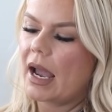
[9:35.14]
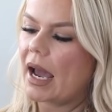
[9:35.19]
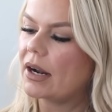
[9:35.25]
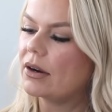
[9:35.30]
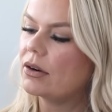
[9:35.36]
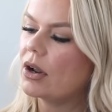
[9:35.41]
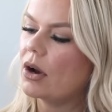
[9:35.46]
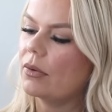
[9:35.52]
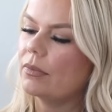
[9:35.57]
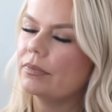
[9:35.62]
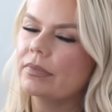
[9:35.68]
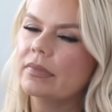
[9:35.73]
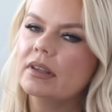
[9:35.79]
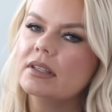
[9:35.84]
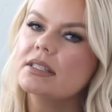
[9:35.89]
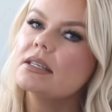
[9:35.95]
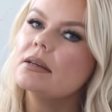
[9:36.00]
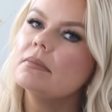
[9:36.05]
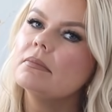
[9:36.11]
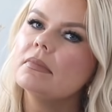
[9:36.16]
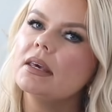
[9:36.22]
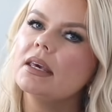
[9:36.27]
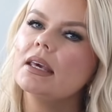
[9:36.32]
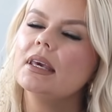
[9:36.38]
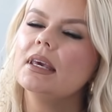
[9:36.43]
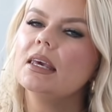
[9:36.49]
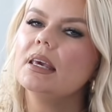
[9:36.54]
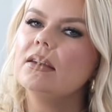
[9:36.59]
I don't know, to
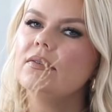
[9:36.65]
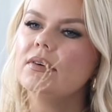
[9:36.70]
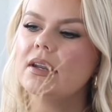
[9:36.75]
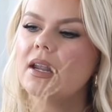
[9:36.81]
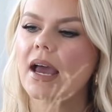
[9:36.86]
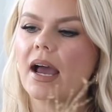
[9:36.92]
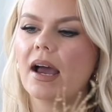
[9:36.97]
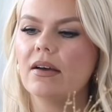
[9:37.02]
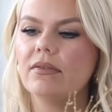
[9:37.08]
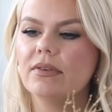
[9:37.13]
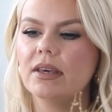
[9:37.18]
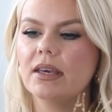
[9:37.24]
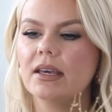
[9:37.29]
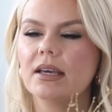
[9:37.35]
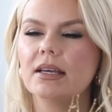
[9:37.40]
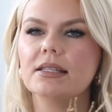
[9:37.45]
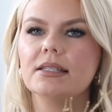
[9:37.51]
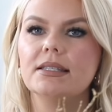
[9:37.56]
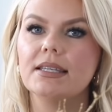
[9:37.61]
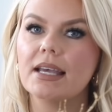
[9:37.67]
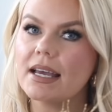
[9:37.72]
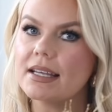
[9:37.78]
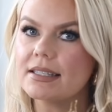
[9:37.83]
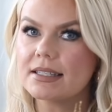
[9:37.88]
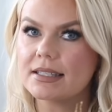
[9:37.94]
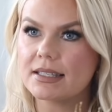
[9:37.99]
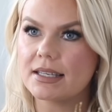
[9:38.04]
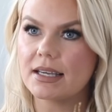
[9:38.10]
me, even having
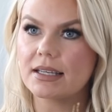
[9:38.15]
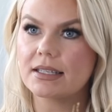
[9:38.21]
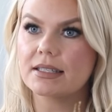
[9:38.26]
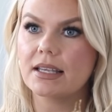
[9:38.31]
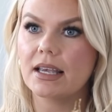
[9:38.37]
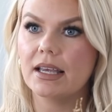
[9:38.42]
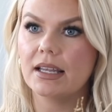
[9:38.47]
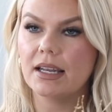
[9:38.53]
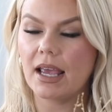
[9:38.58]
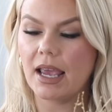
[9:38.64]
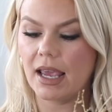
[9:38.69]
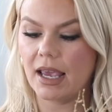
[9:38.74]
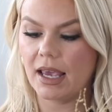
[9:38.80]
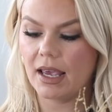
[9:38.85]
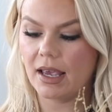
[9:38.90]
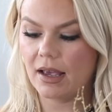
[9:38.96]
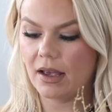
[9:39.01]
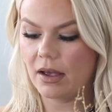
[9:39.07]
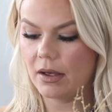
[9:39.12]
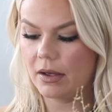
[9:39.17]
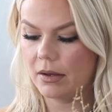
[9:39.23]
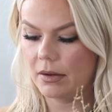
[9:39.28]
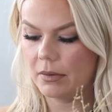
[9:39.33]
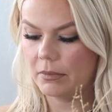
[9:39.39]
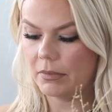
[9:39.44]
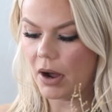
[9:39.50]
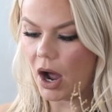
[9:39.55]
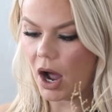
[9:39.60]
dead sticks in a
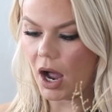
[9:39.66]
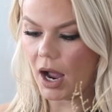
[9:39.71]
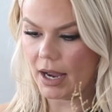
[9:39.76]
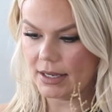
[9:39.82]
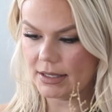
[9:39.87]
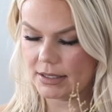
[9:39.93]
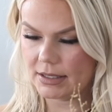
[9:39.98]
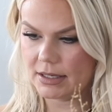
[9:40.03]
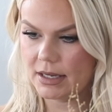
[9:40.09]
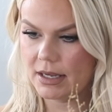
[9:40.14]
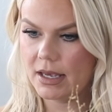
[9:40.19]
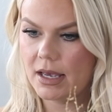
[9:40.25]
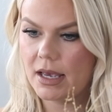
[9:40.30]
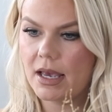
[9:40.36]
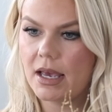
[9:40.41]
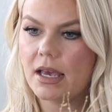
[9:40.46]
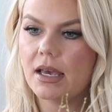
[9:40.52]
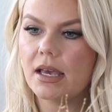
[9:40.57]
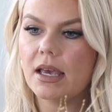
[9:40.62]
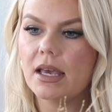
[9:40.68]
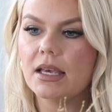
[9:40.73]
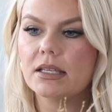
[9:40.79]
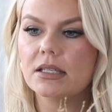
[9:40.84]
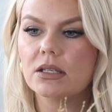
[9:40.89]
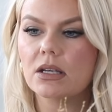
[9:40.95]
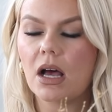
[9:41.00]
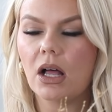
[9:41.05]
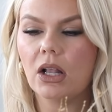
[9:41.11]
pot
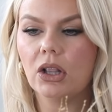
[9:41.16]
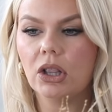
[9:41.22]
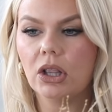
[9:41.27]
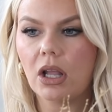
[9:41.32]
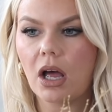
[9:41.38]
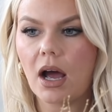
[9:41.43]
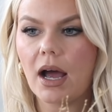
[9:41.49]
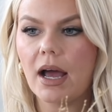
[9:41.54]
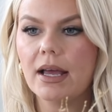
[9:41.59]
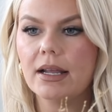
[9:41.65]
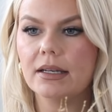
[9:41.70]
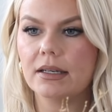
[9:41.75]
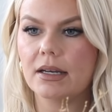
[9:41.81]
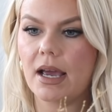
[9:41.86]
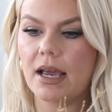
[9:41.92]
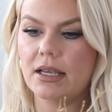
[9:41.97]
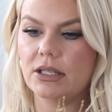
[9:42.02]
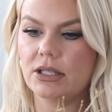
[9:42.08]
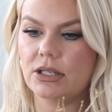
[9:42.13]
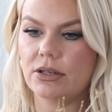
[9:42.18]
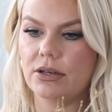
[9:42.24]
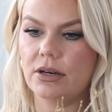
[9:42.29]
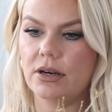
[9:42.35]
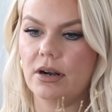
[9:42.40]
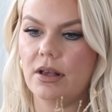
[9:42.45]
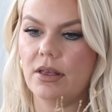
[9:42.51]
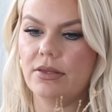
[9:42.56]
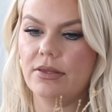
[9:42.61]
is a lot
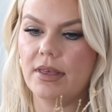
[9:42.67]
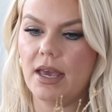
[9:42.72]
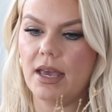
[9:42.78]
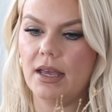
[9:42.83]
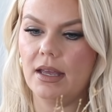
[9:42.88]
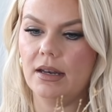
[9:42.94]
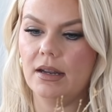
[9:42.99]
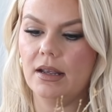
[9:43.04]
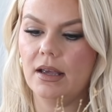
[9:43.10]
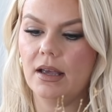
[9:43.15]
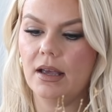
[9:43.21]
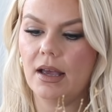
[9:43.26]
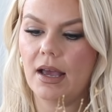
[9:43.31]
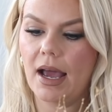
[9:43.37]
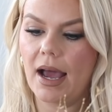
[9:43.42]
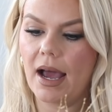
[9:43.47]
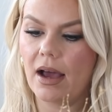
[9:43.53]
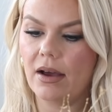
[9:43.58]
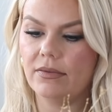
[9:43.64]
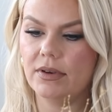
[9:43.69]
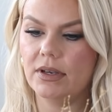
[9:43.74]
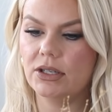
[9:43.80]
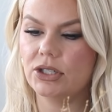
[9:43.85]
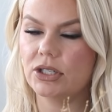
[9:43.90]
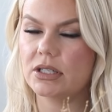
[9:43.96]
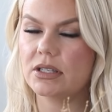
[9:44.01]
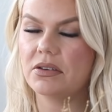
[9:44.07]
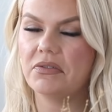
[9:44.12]
nicer than
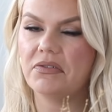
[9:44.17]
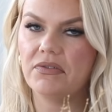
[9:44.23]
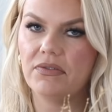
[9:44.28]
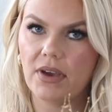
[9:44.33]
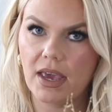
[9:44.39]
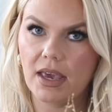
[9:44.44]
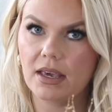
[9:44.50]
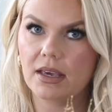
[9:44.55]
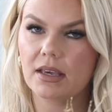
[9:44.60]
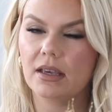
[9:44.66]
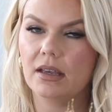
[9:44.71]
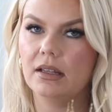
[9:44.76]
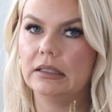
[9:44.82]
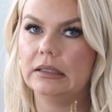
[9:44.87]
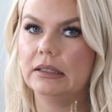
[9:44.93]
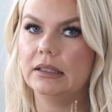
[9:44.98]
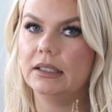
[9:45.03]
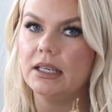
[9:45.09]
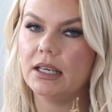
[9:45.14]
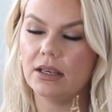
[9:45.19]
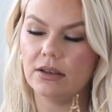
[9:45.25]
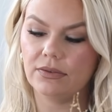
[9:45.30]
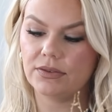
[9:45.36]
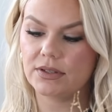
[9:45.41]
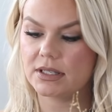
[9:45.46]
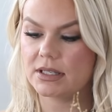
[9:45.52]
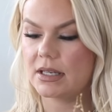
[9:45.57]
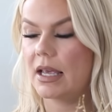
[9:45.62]
having just fake
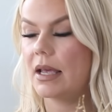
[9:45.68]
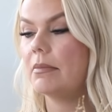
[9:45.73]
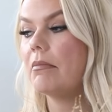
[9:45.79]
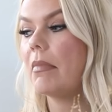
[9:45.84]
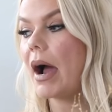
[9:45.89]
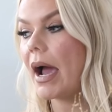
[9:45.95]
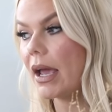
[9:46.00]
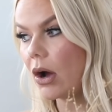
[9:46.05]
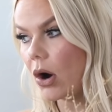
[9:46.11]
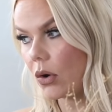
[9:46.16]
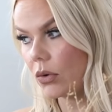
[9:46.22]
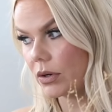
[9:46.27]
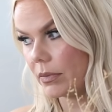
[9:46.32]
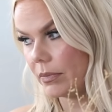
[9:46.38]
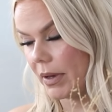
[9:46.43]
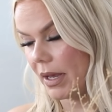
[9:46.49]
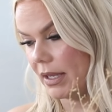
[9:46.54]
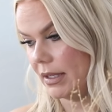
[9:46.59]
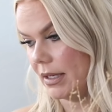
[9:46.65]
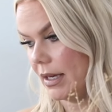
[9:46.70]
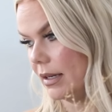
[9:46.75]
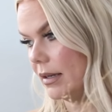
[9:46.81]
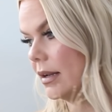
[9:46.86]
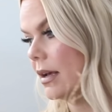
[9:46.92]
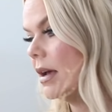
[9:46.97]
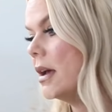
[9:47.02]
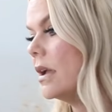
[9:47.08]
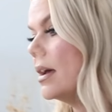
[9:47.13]
leaves, in my own opinion.